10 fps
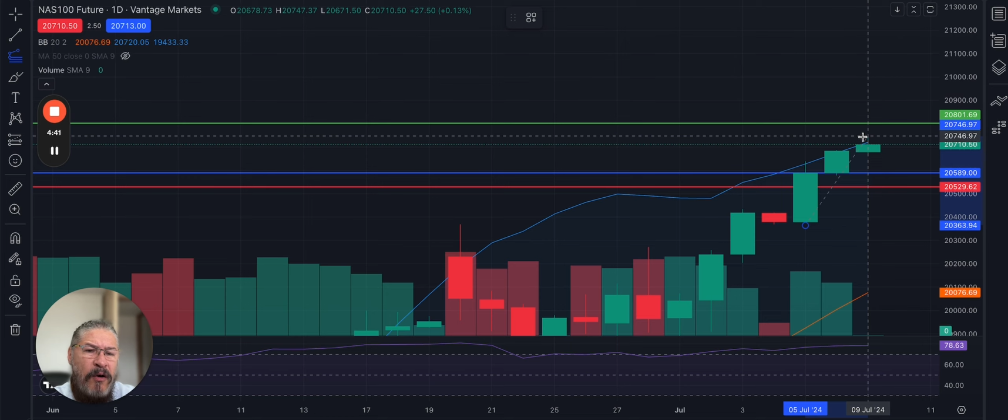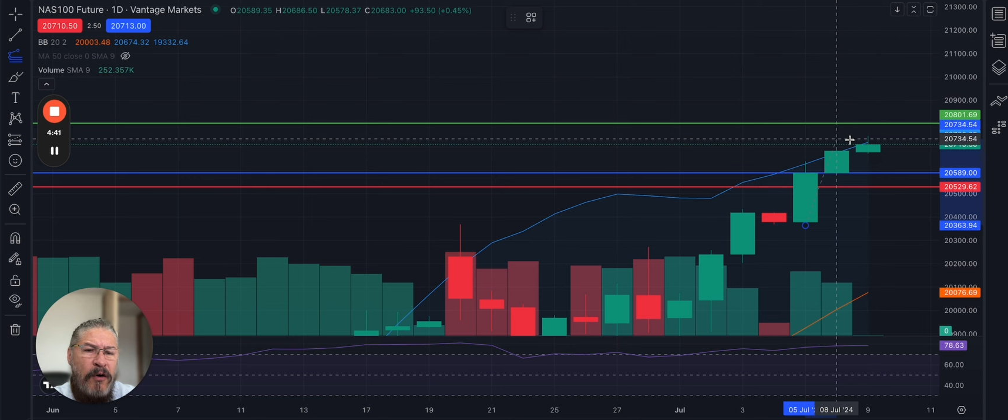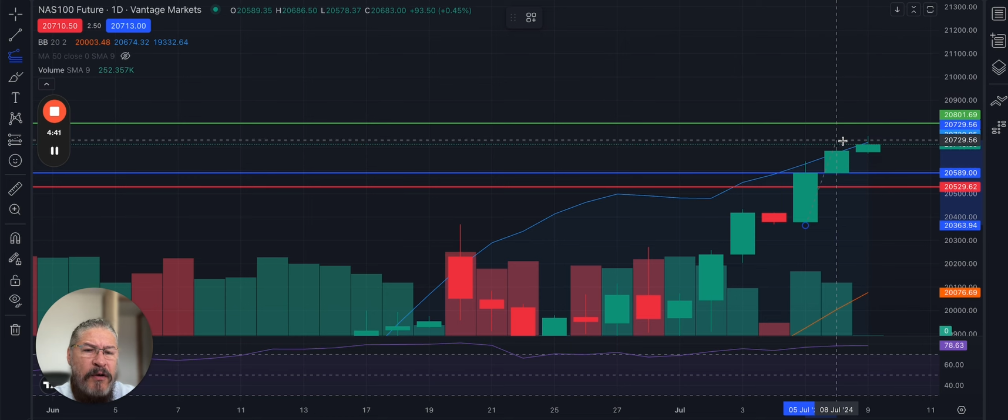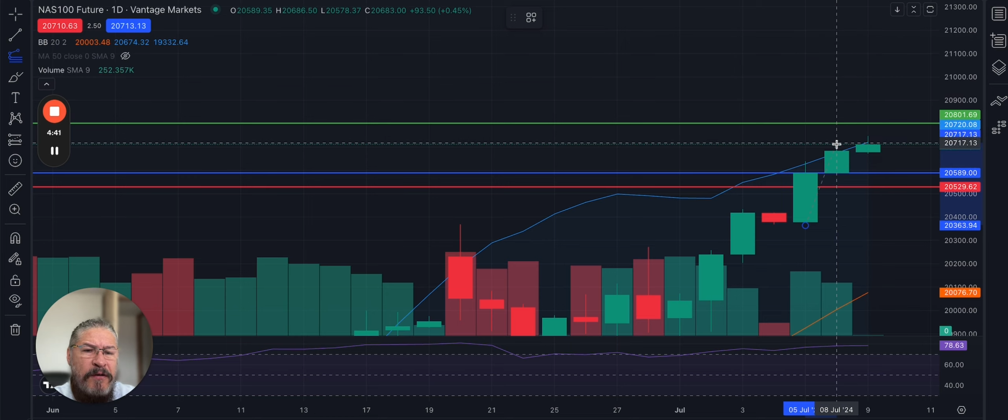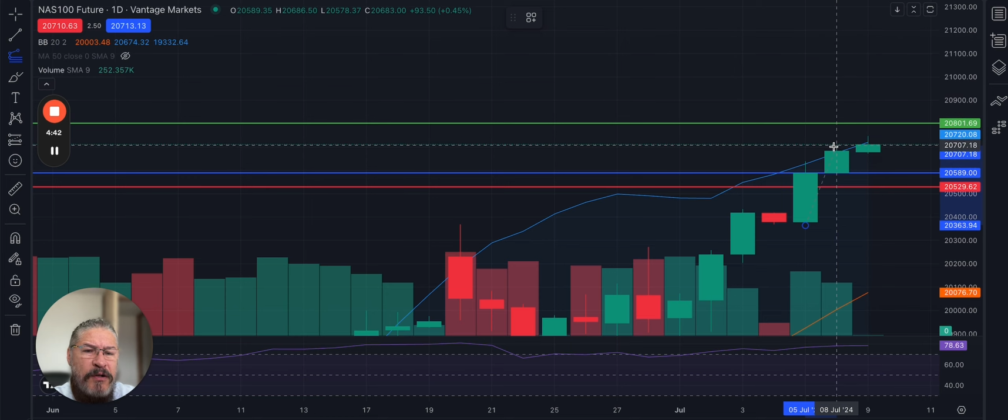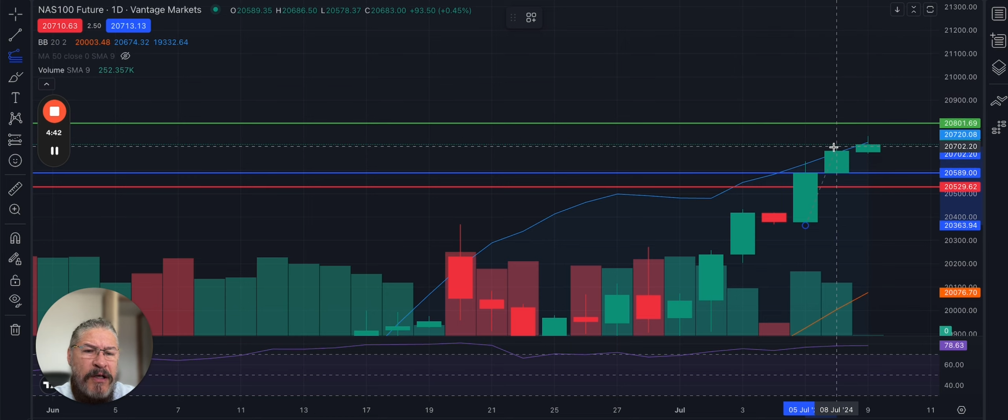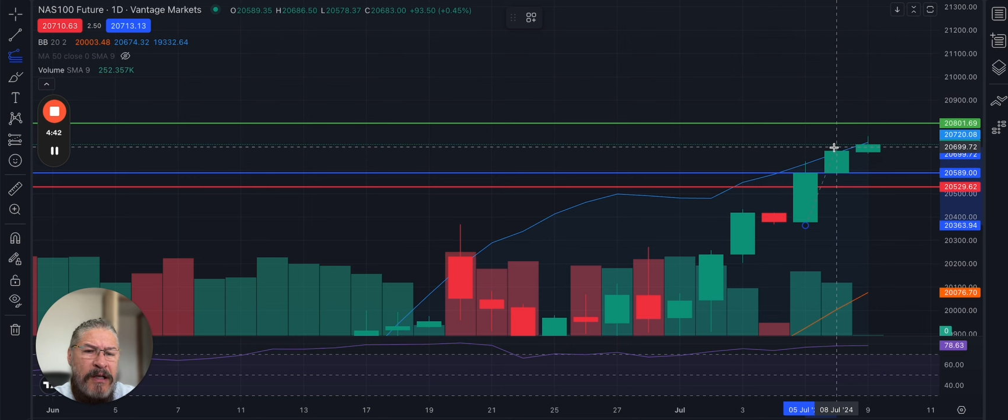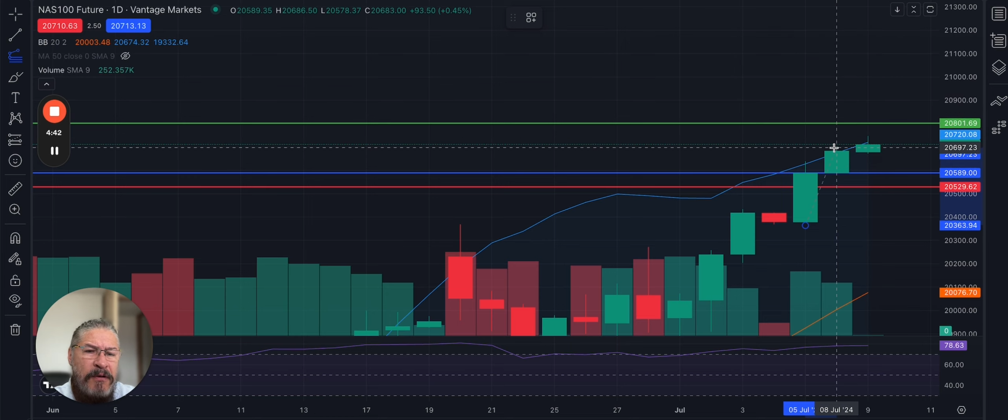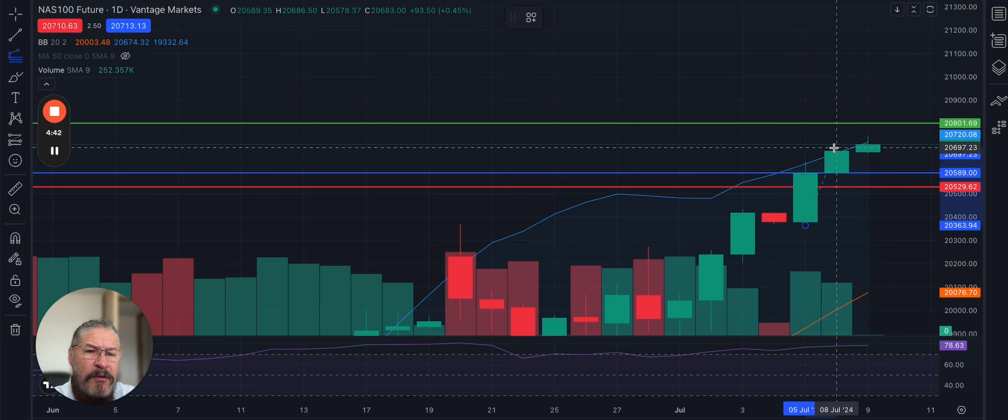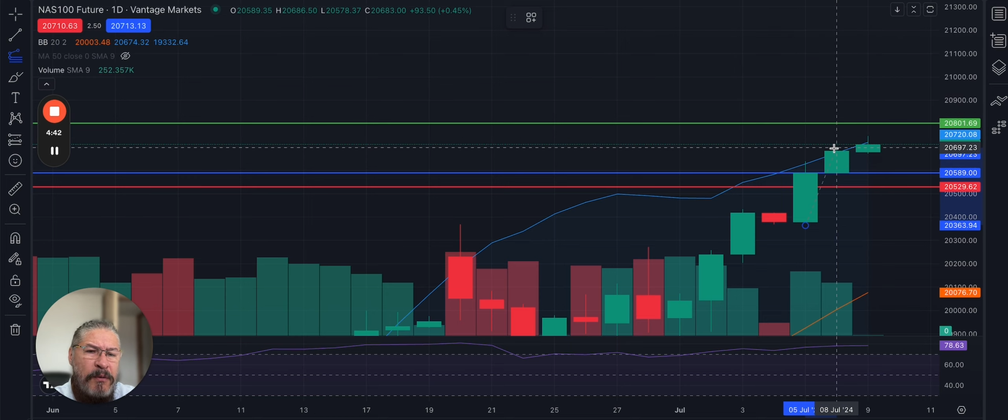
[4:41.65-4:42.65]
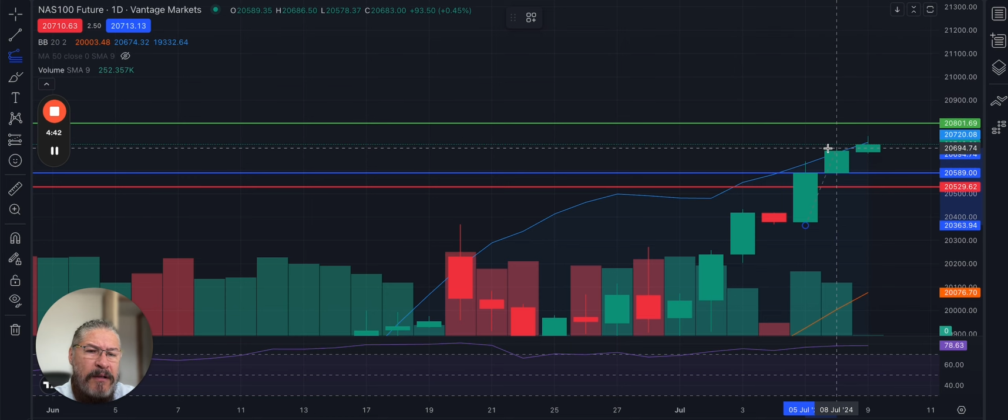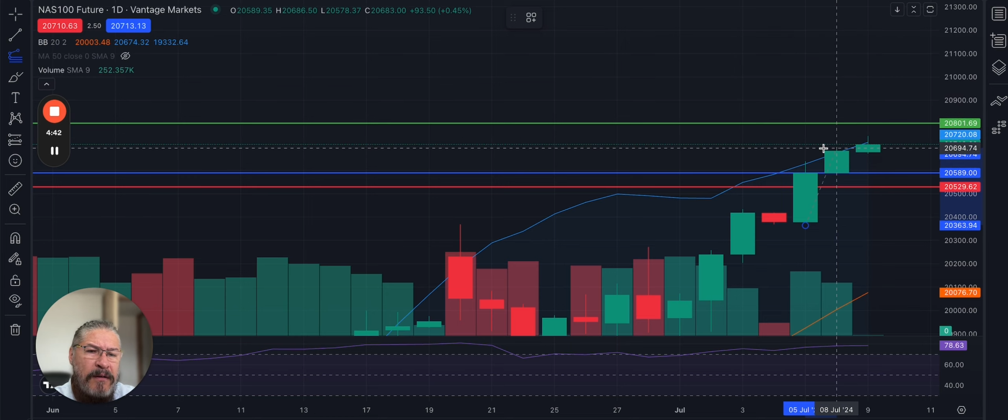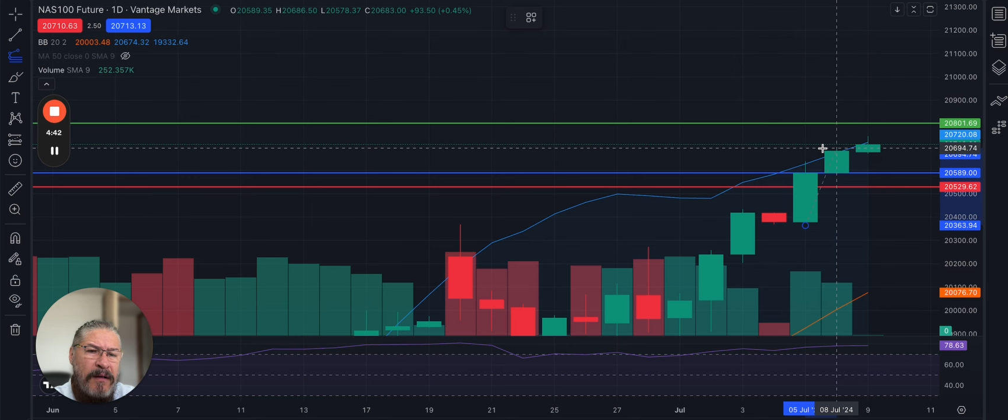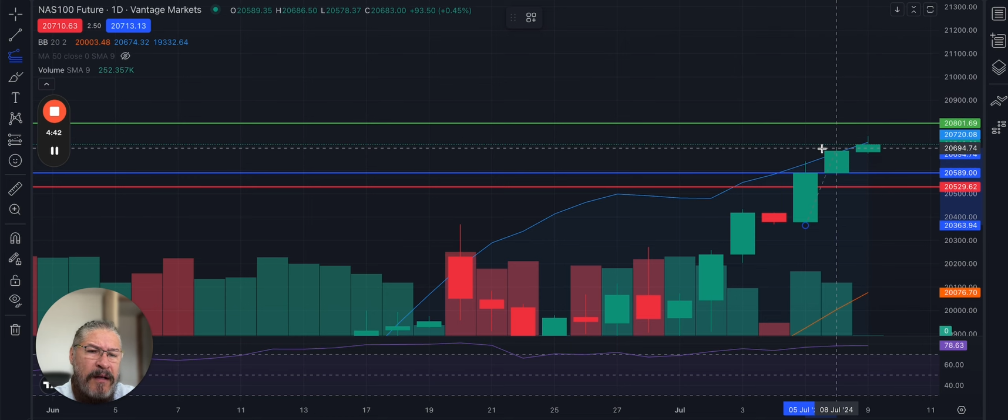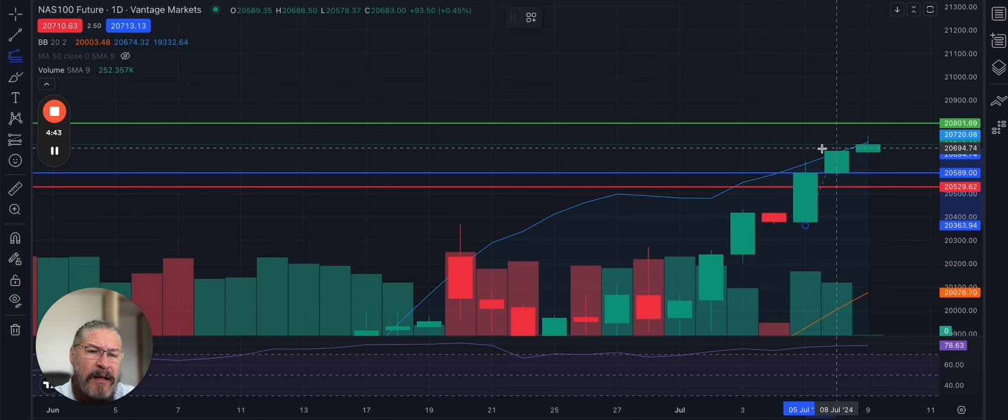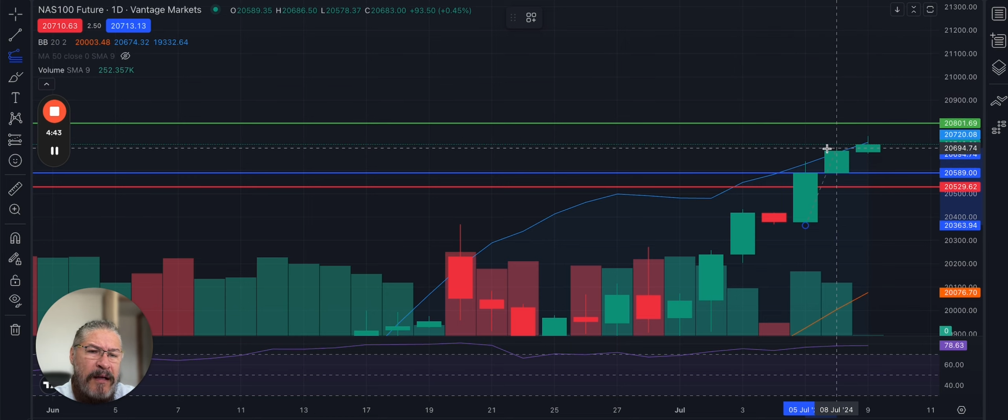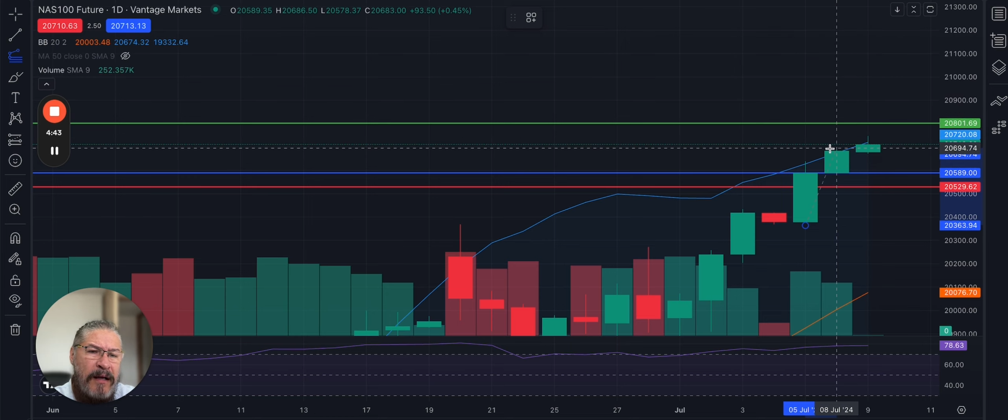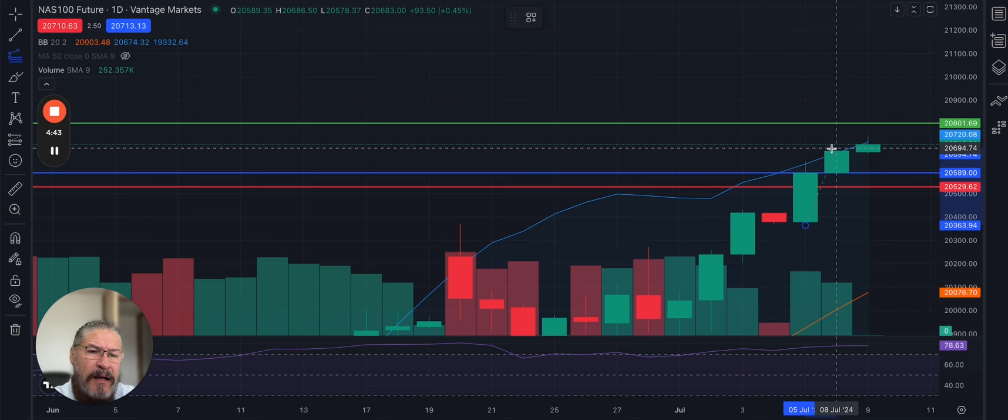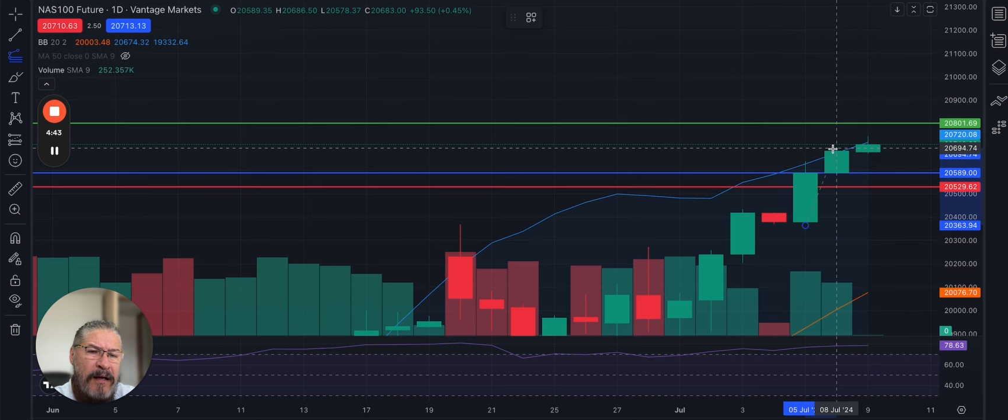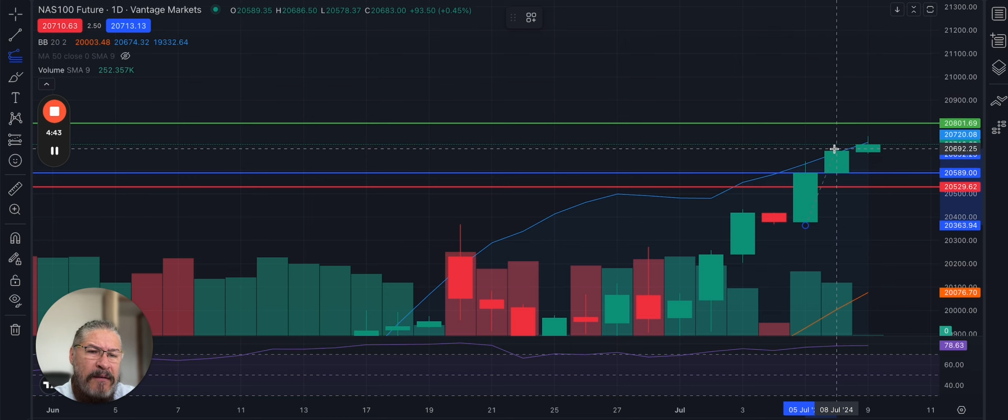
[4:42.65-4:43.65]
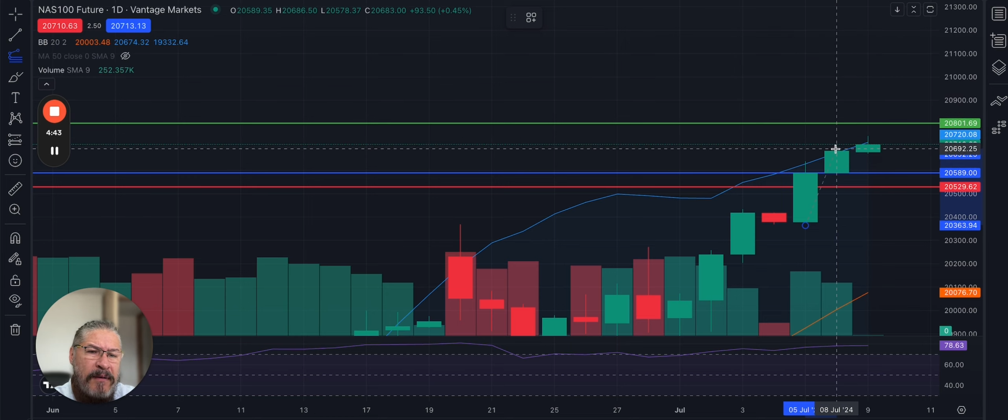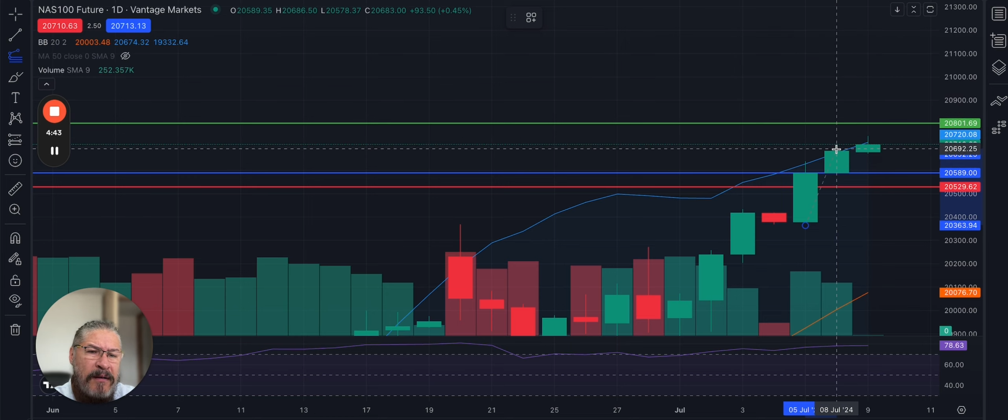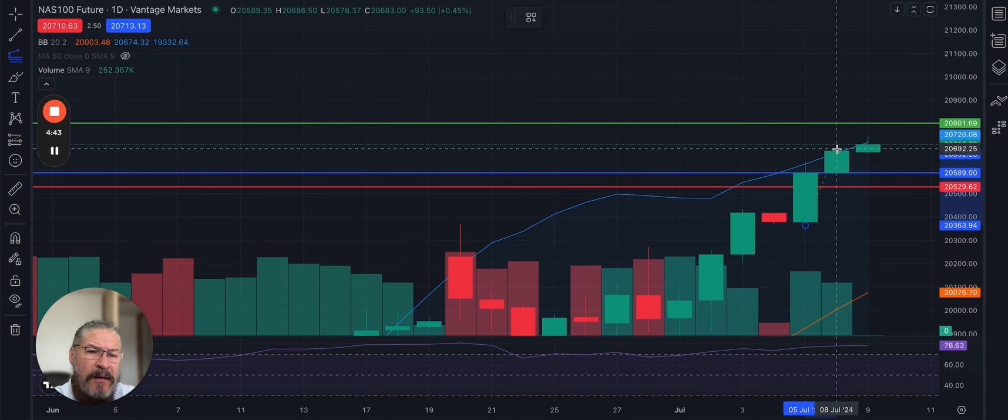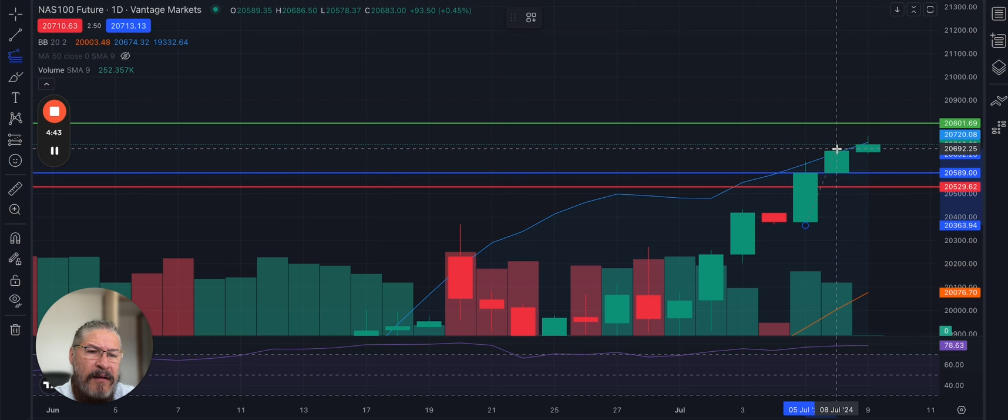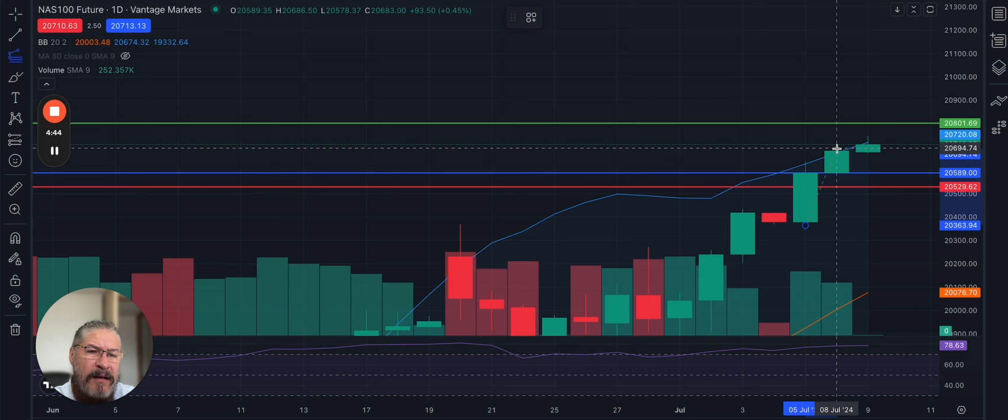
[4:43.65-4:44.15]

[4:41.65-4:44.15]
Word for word: Or you, you can even do it uh,